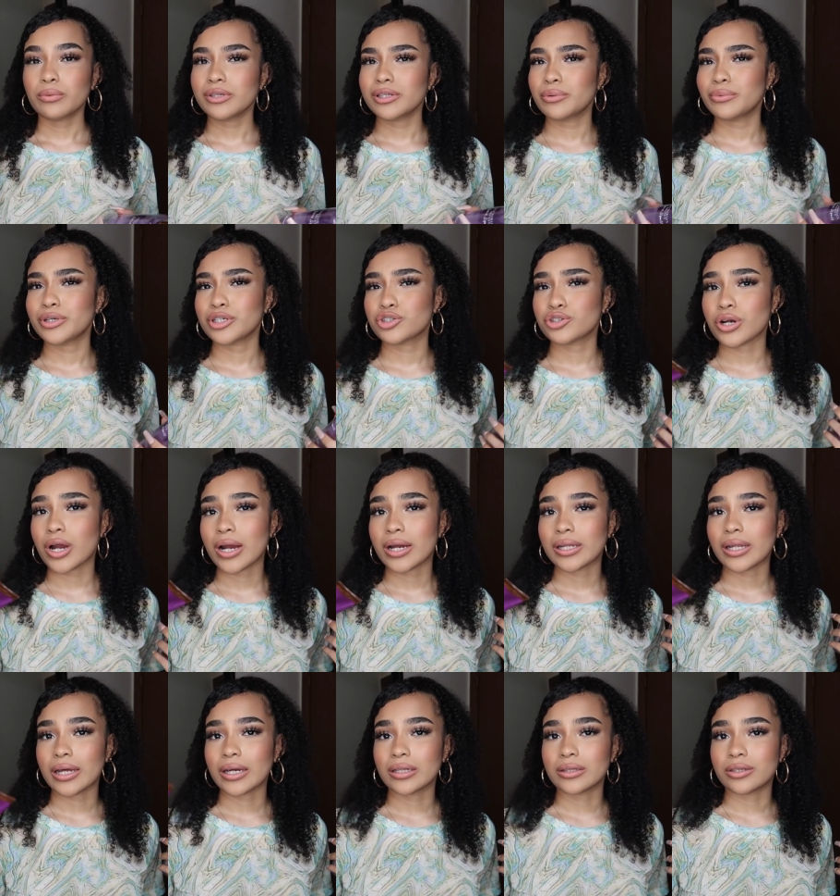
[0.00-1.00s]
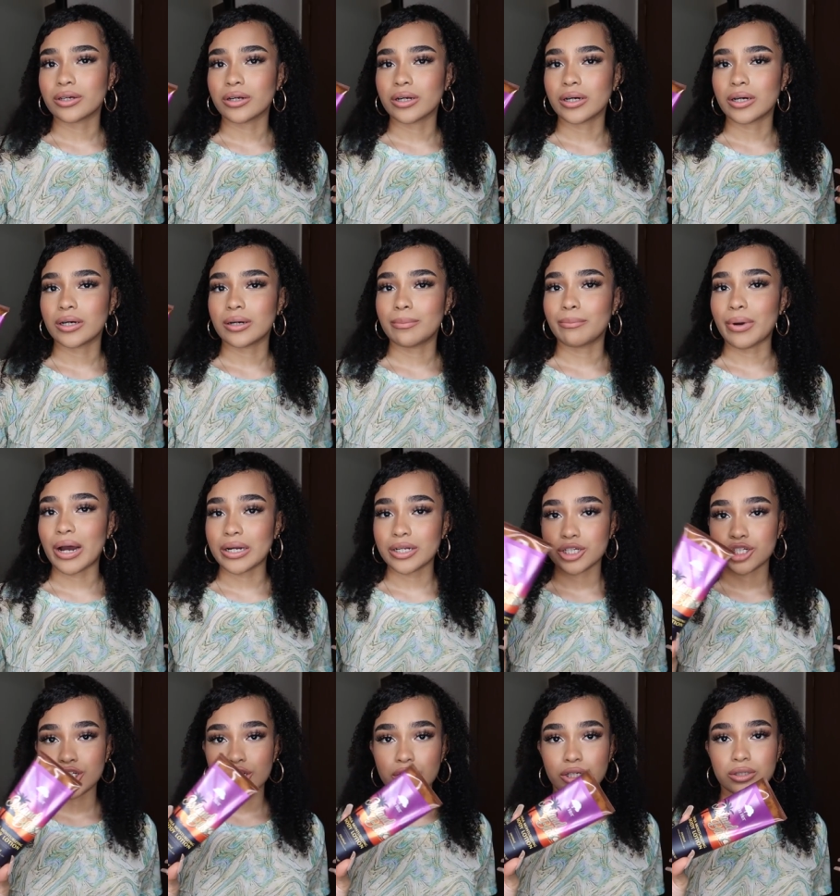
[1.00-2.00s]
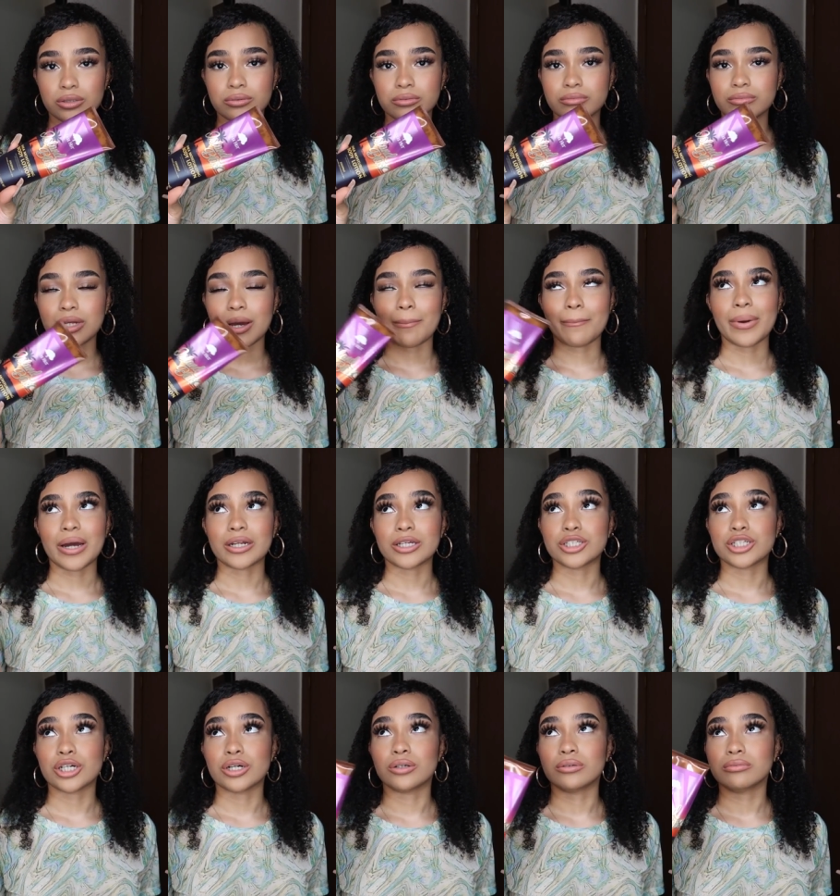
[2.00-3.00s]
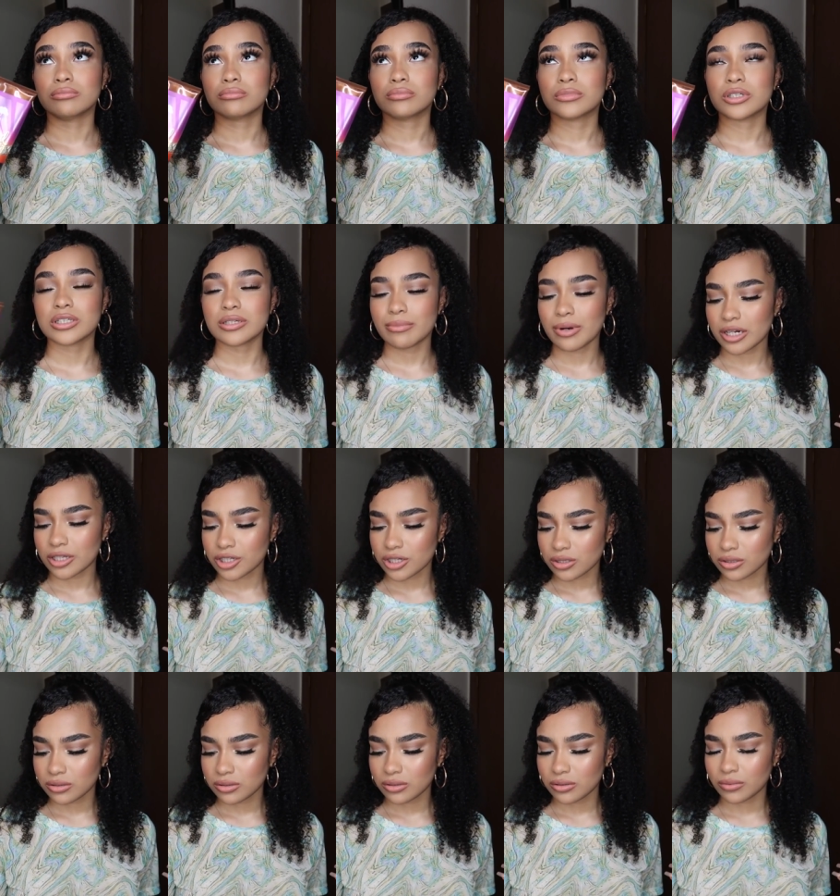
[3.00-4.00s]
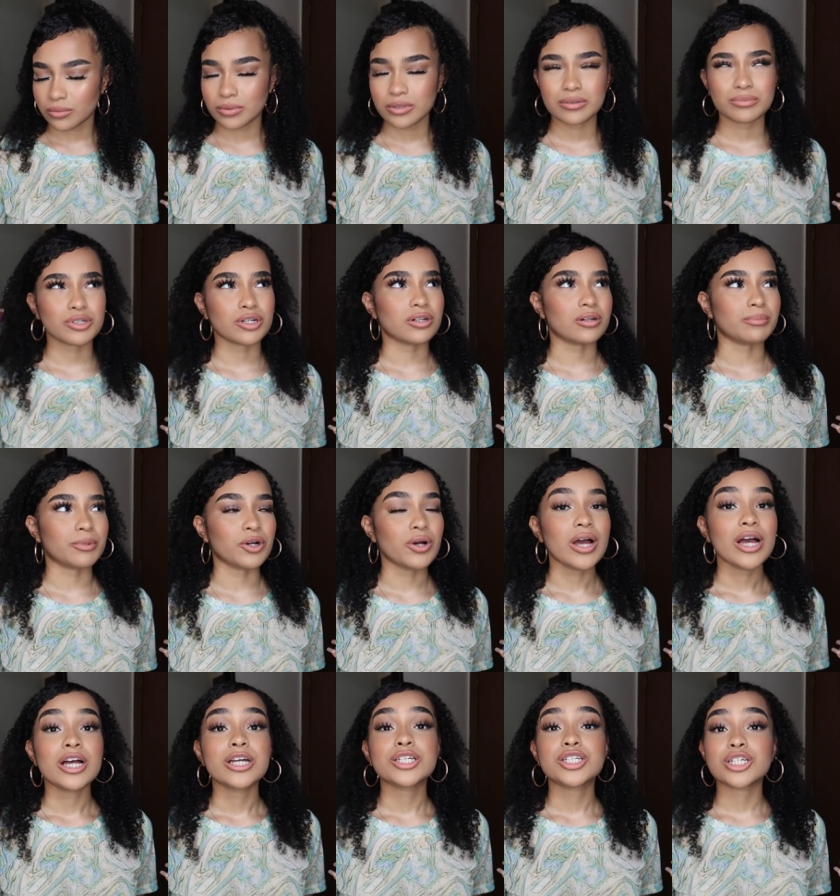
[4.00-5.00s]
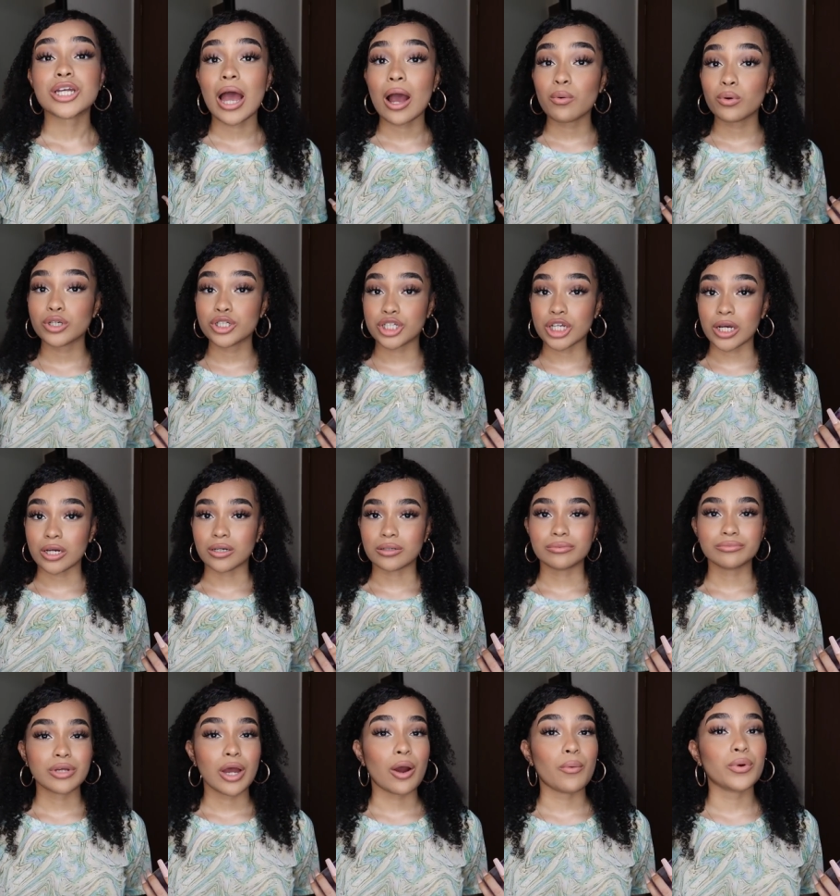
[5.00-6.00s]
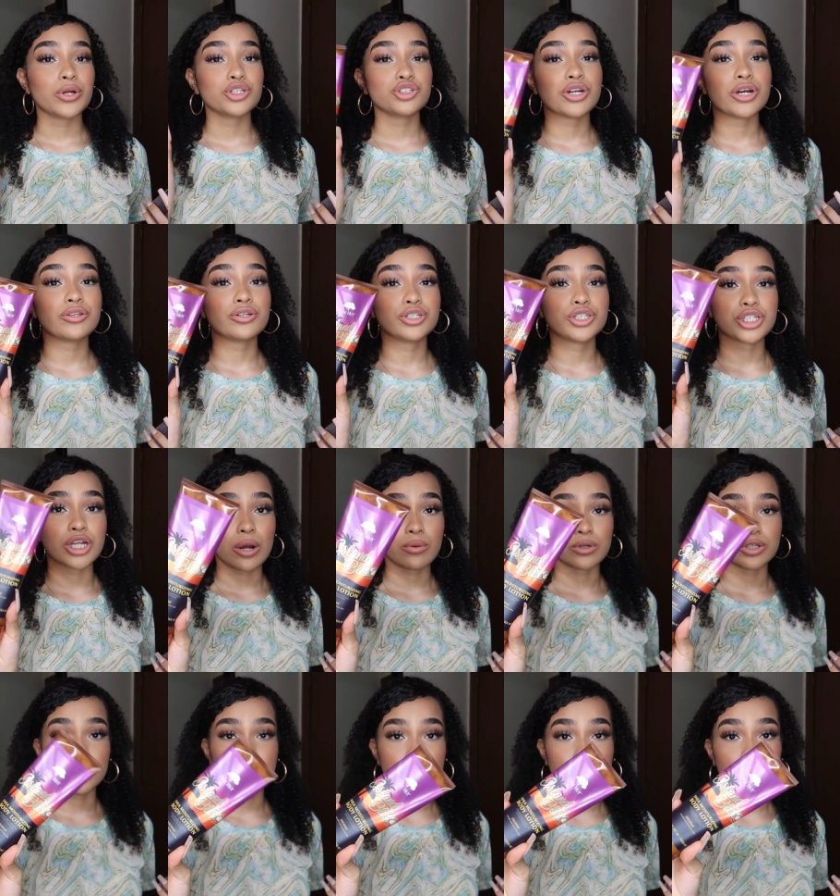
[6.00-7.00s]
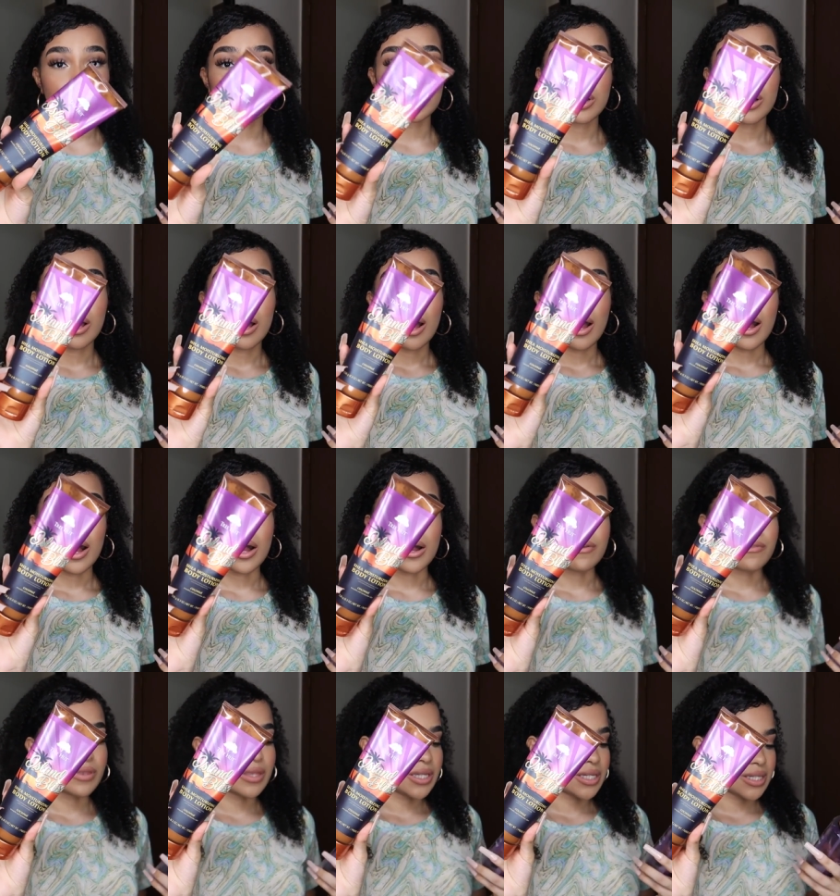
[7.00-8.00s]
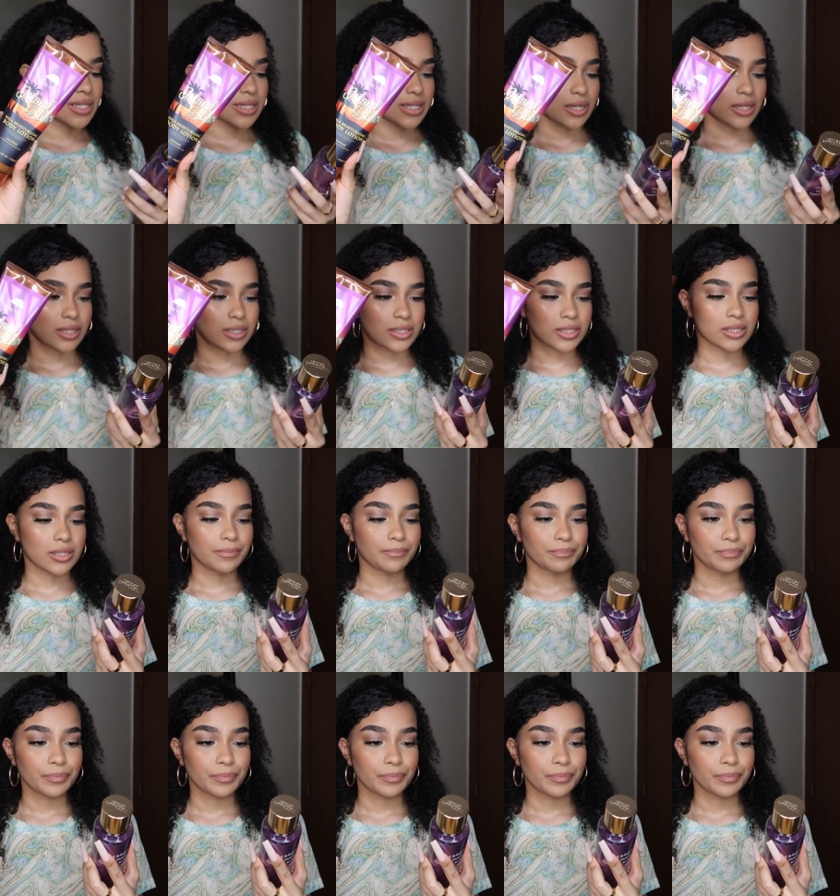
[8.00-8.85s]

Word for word: really want to try like their um, body gel not body gel is it body gel what am i talking about shower gel i want to try their shower gel of this scent